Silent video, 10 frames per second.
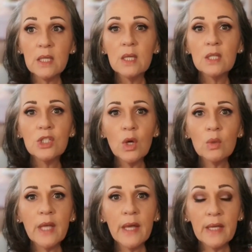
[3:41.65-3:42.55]
So
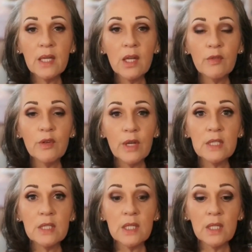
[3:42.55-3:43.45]
taking care of your existing